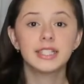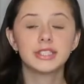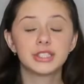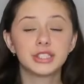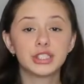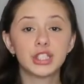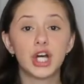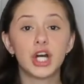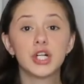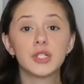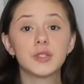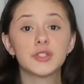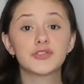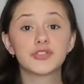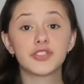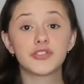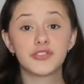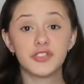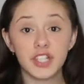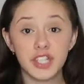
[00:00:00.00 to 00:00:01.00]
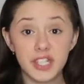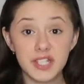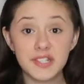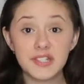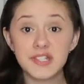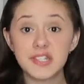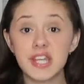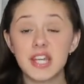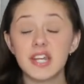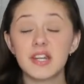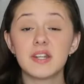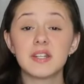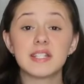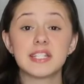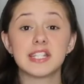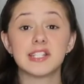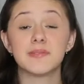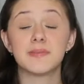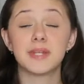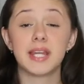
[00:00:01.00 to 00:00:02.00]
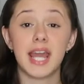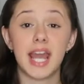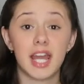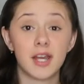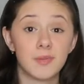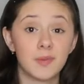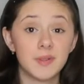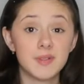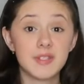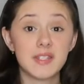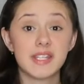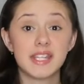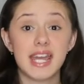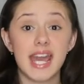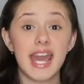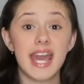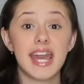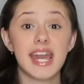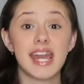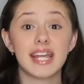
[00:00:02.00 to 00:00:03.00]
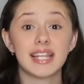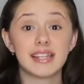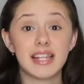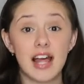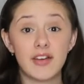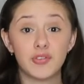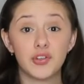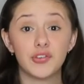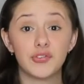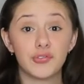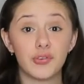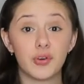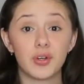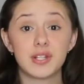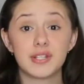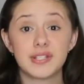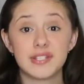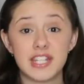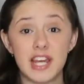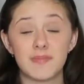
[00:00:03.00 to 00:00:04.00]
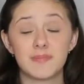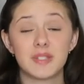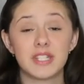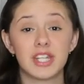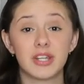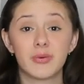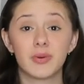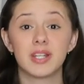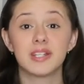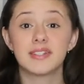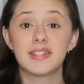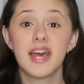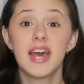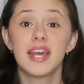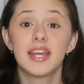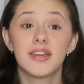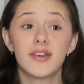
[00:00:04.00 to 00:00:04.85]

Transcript: So for figure skaters to be able to get a level 4 step sequence,